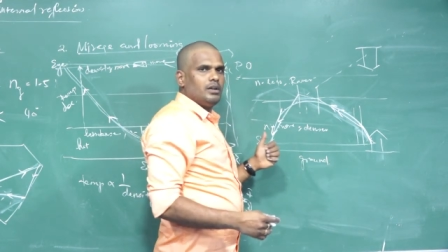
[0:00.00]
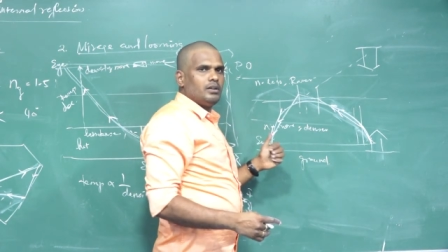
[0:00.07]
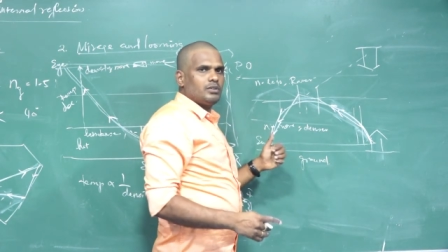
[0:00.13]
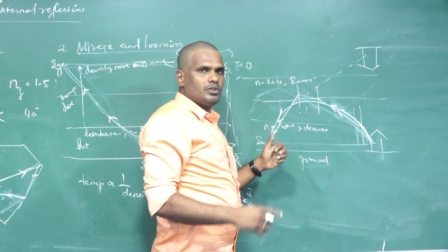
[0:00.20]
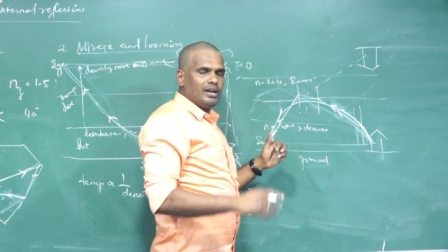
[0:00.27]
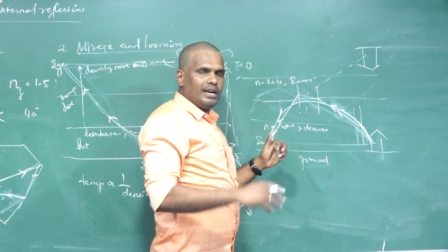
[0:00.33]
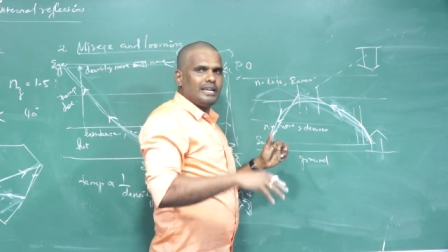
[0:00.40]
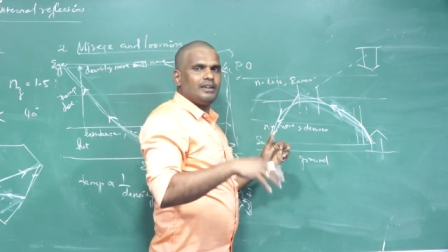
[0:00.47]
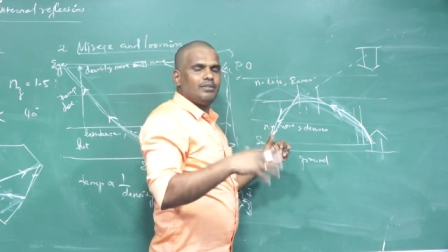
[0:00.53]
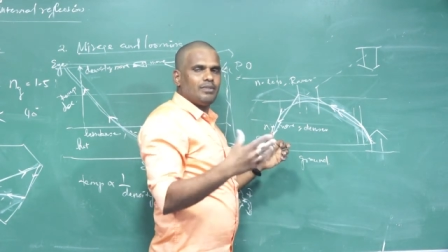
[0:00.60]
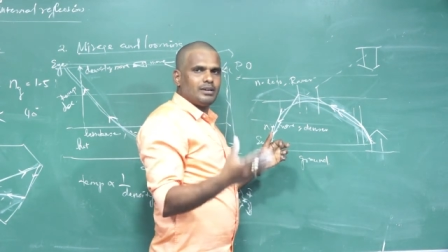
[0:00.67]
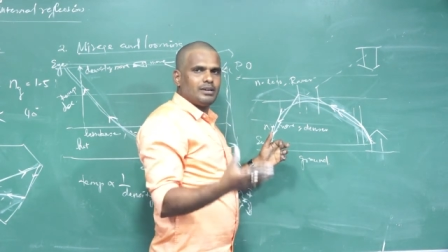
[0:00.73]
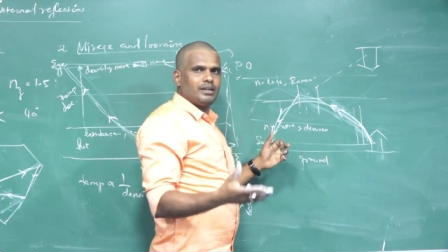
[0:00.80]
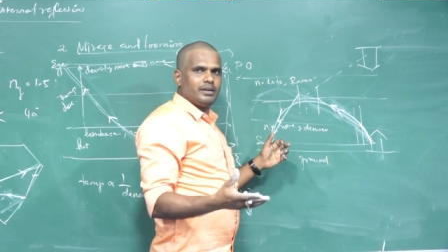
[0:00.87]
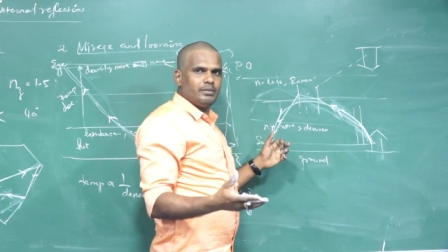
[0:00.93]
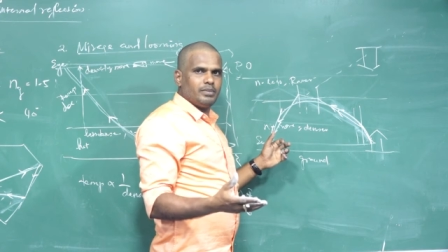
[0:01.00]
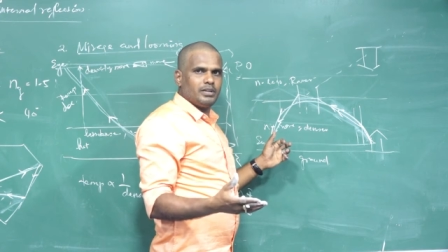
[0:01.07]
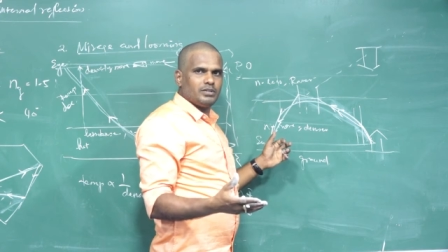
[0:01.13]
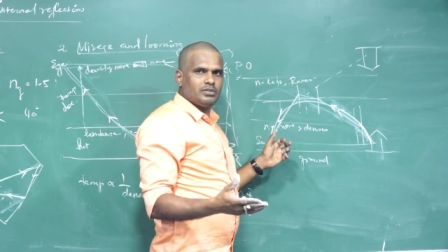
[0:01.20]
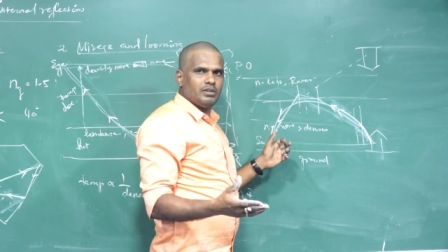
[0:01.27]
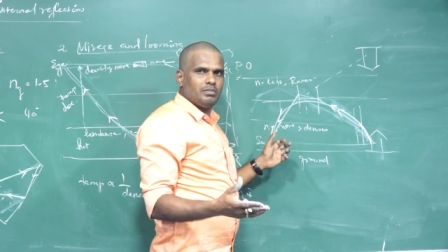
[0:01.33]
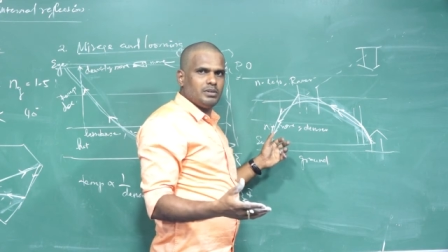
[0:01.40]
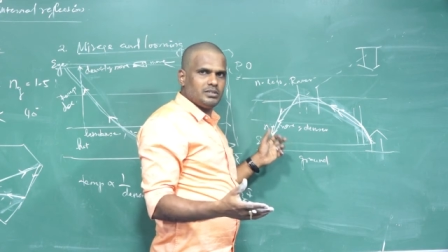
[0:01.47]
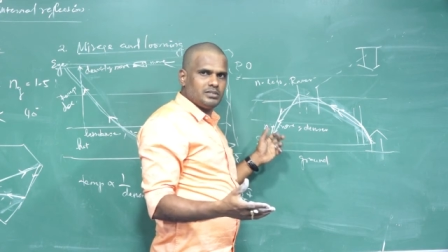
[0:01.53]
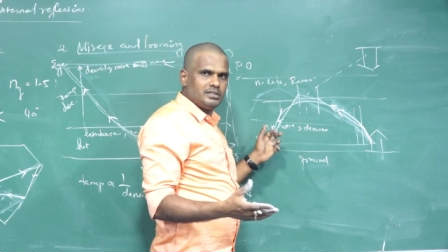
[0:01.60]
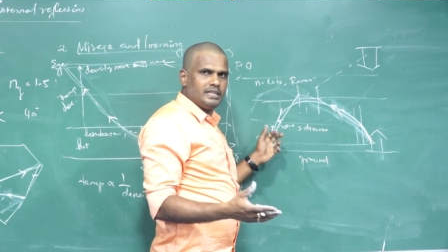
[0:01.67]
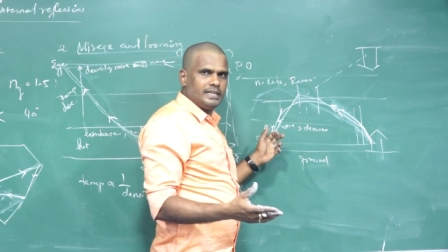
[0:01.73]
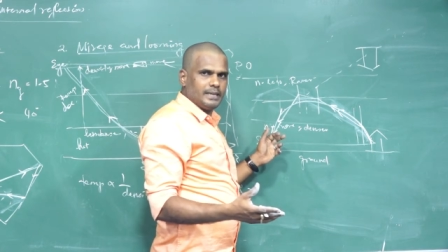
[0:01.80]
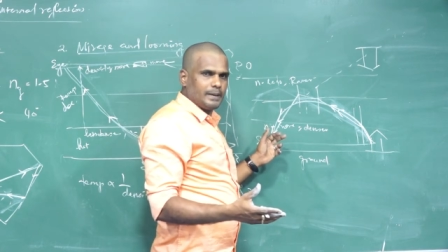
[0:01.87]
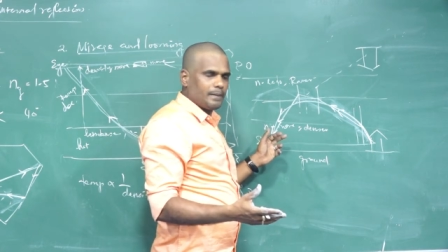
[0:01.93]
So an inverted image will be
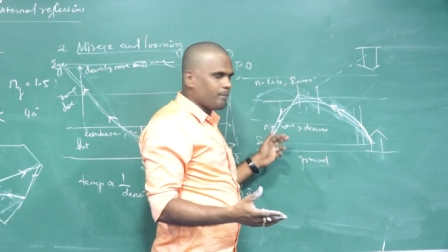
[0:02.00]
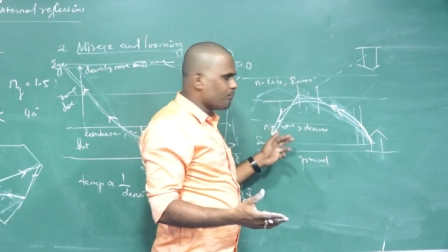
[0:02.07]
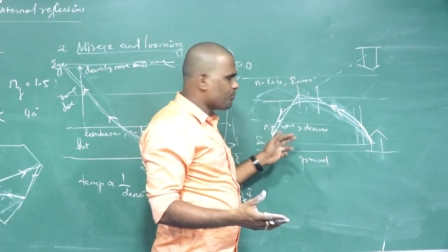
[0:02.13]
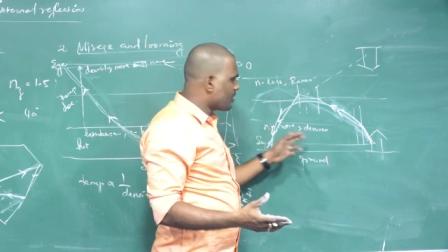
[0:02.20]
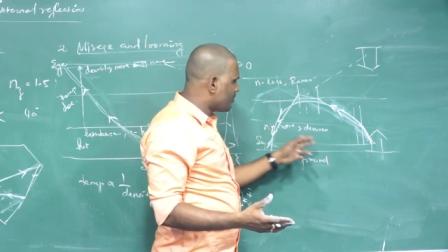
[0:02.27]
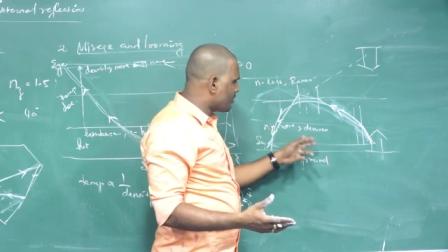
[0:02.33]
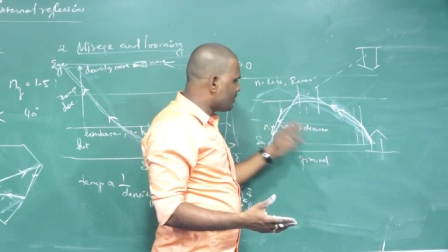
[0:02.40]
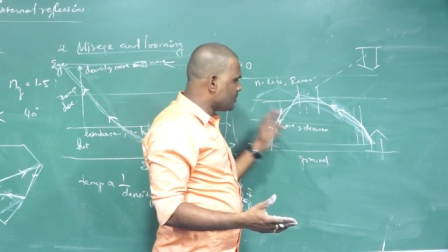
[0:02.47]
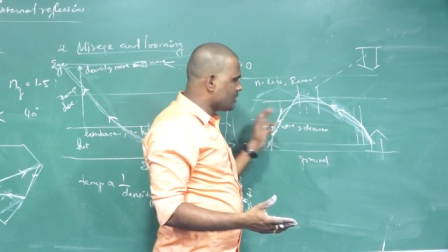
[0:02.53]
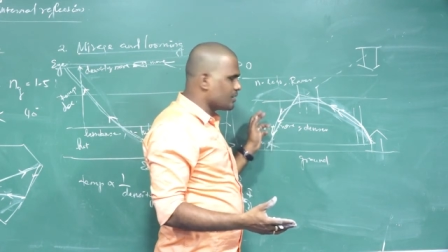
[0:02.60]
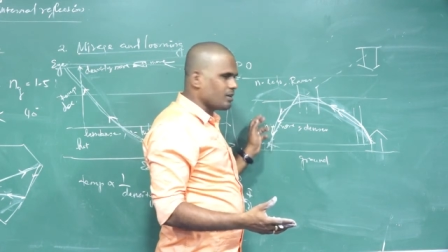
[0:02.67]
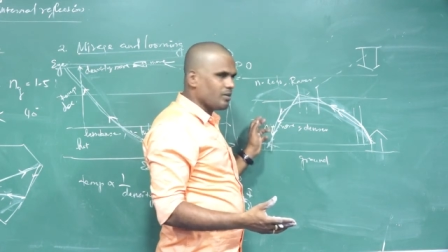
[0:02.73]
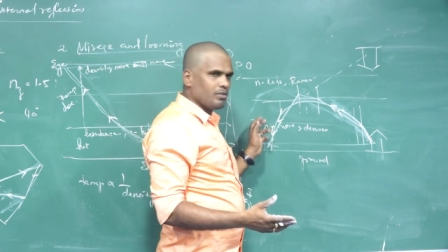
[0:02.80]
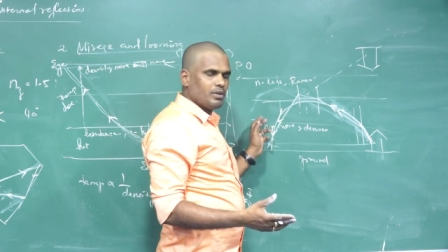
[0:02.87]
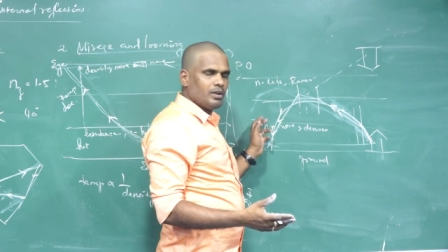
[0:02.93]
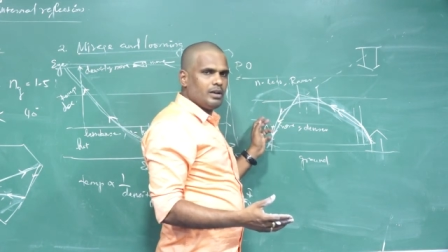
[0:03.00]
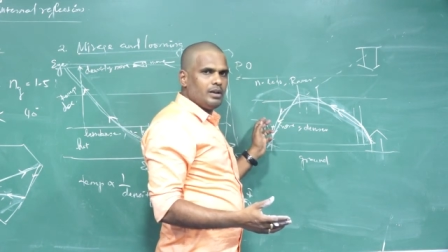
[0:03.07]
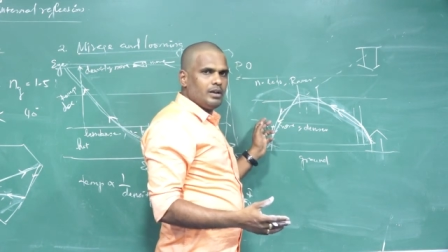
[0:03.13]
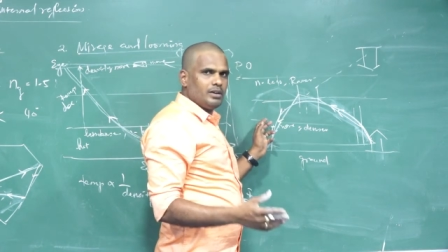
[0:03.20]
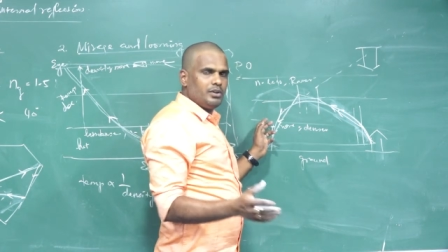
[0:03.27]
seen from the ground.